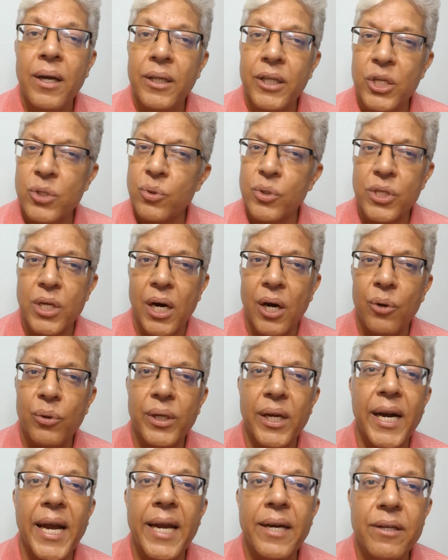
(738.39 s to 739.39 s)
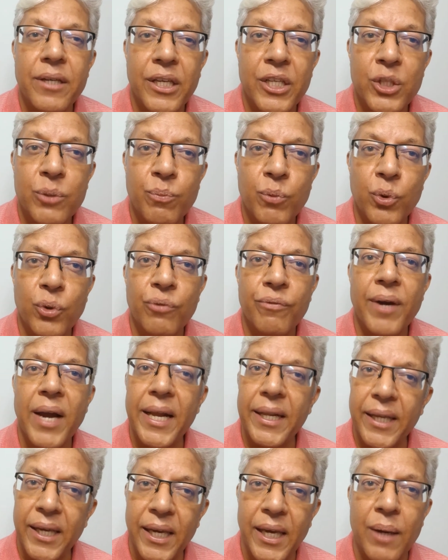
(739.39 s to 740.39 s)
This was around the 19th move,
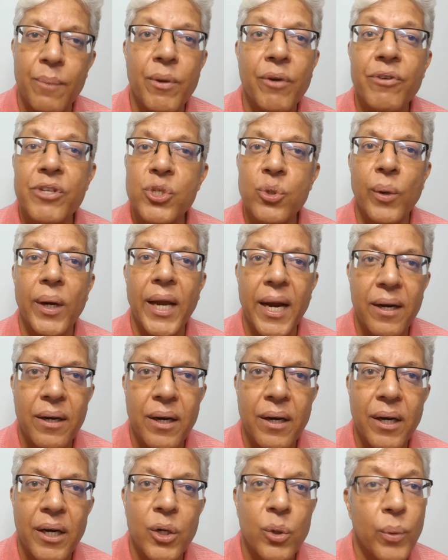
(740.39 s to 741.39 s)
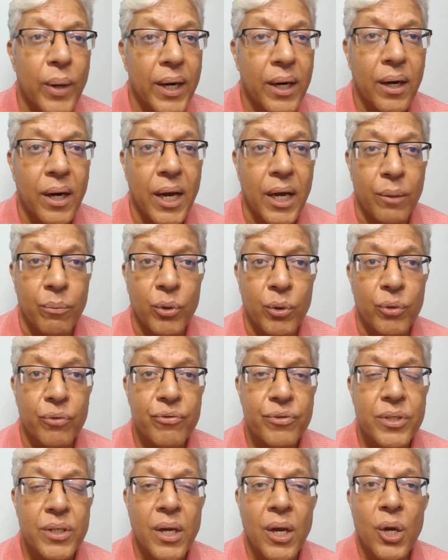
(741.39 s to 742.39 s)
and the game eventually ended in 29
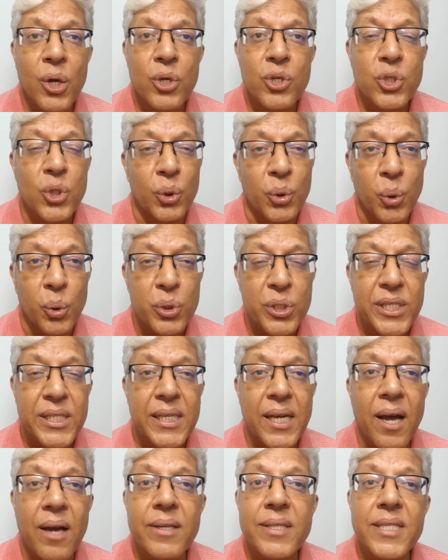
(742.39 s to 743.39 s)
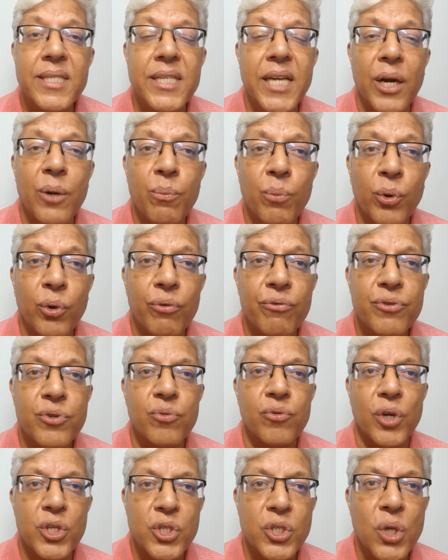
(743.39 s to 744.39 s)
moves. So those last 10
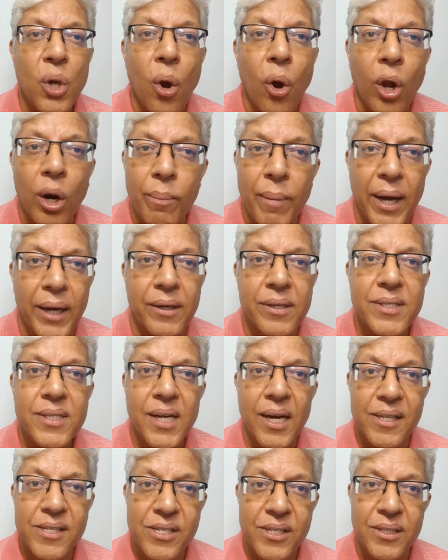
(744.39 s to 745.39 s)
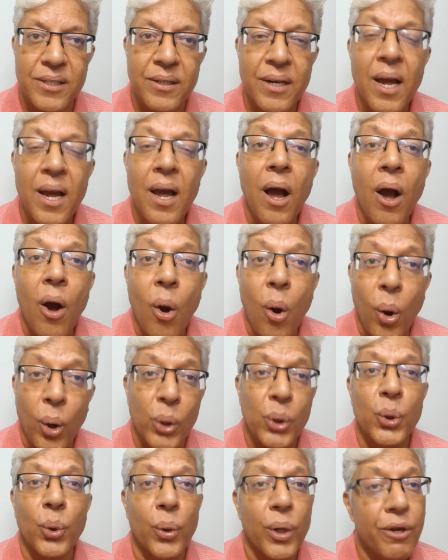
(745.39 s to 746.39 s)
moves was all Magnus Carlsen,
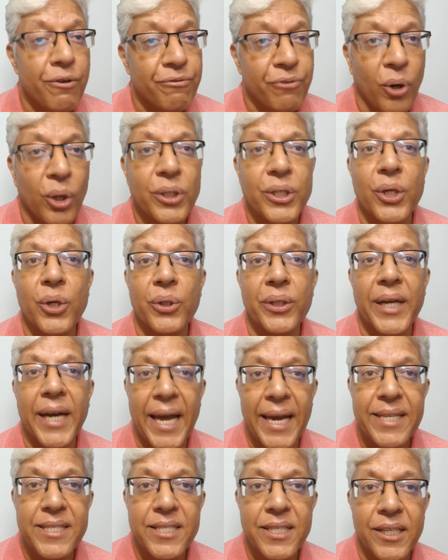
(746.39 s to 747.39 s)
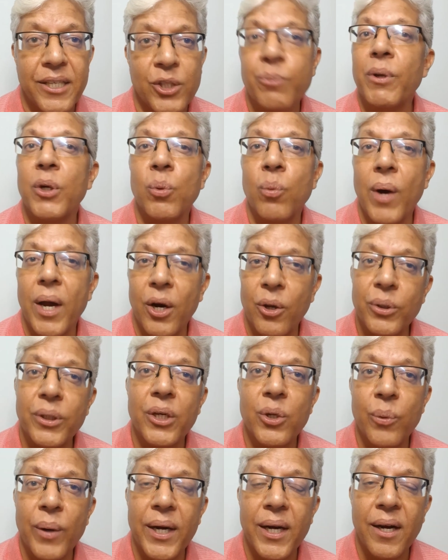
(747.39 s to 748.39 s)
although he faltered on the 19th but won on
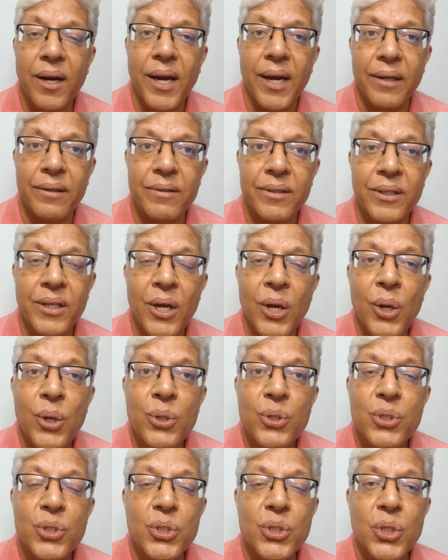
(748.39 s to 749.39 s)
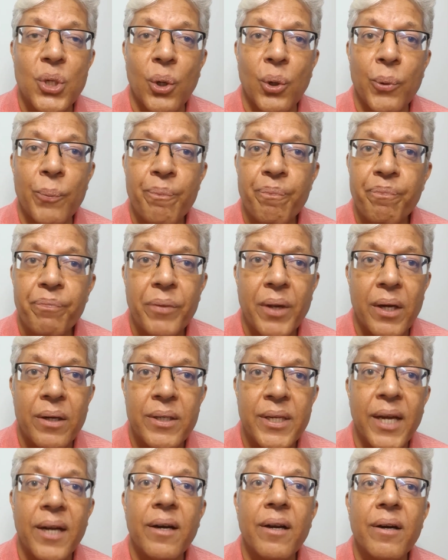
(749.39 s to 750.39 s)
the 29th. So
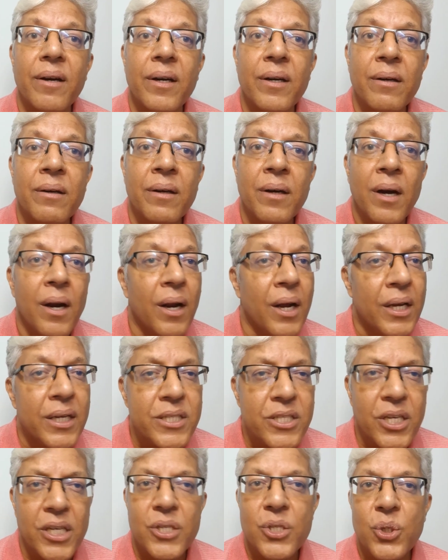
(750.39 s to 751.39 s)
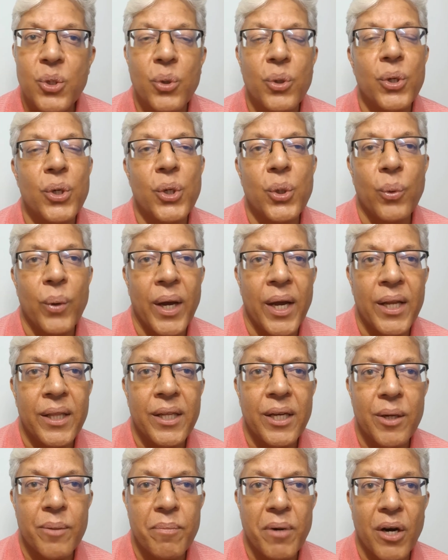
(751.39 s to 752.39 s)
Ding Liren just couldn't do
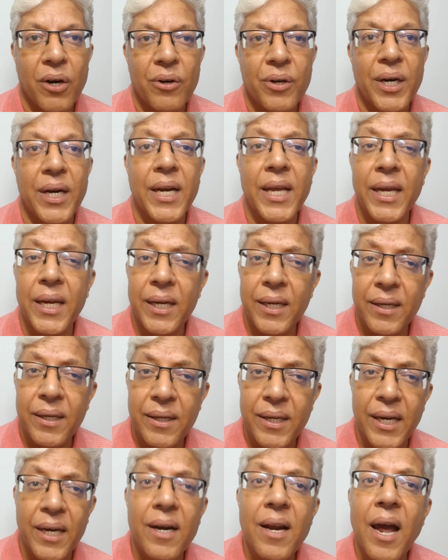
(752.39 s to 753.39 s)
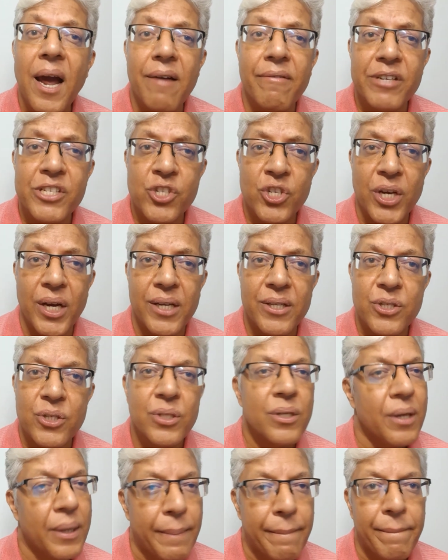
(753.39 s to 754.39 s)
anything about it. He did have a
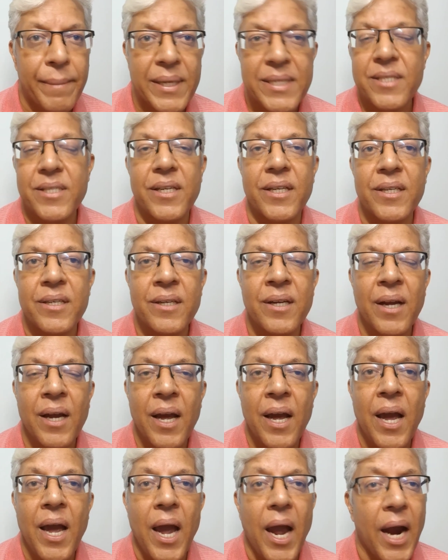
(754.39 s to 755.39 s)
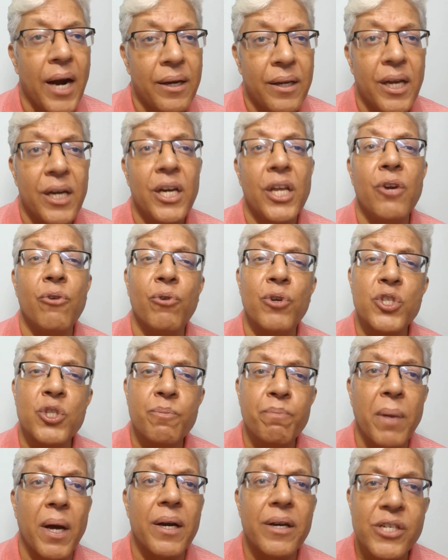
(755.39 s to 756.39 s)
chance, missed it, and then he was
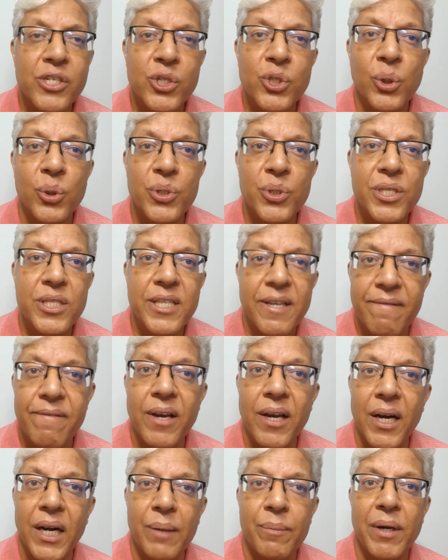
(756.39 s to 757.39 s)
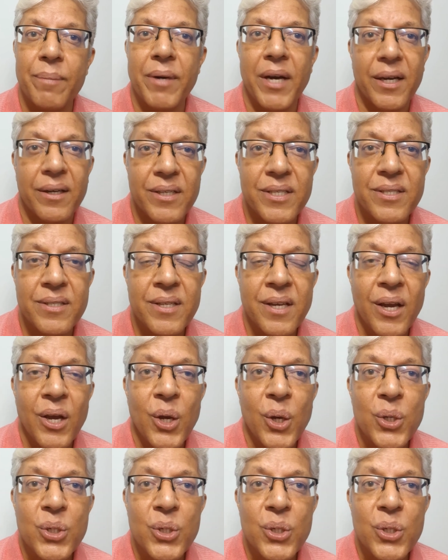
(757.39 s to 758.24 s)
punished so severely by Magnus.